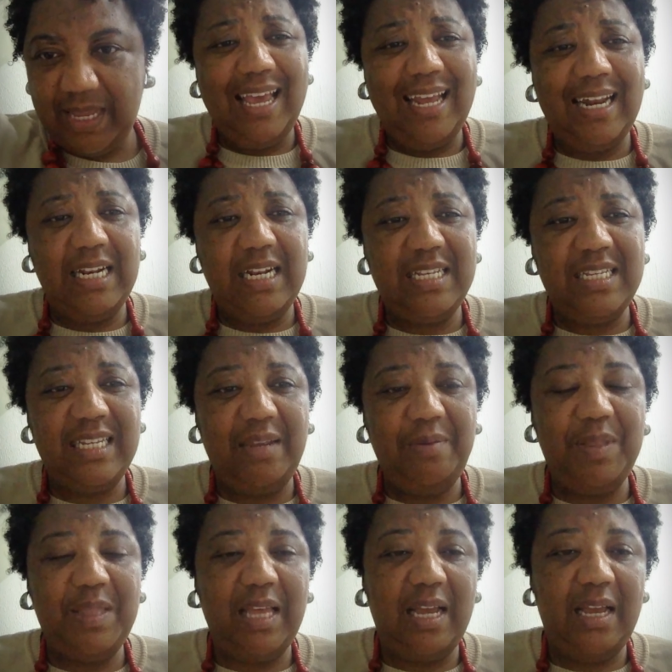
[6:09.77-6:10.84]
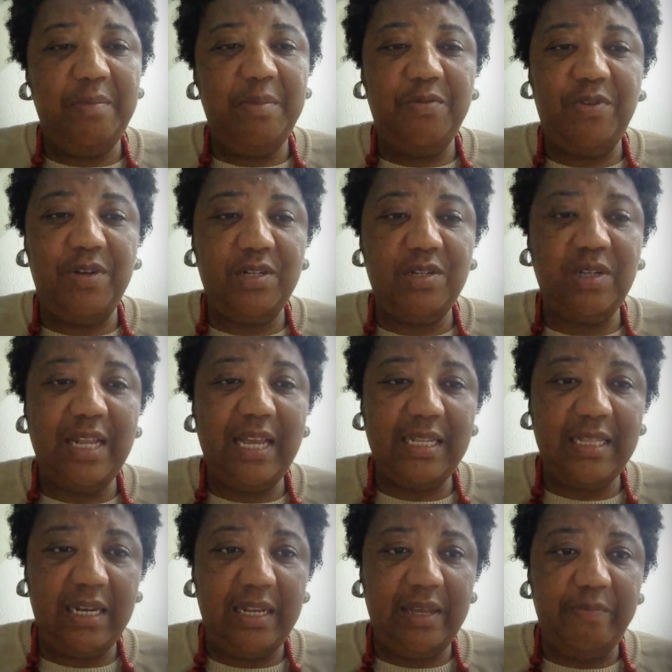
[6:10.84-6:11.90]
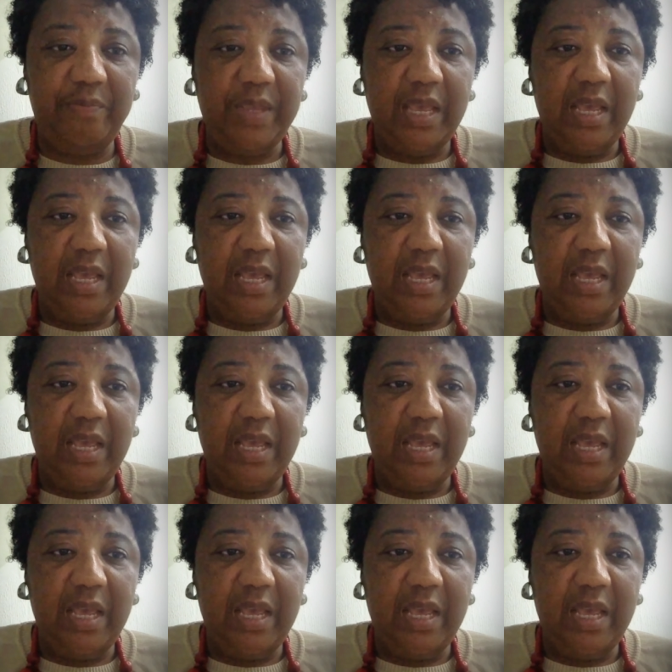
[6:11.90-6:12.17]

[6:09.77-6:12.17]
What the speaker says: and at the same time, unfortunately,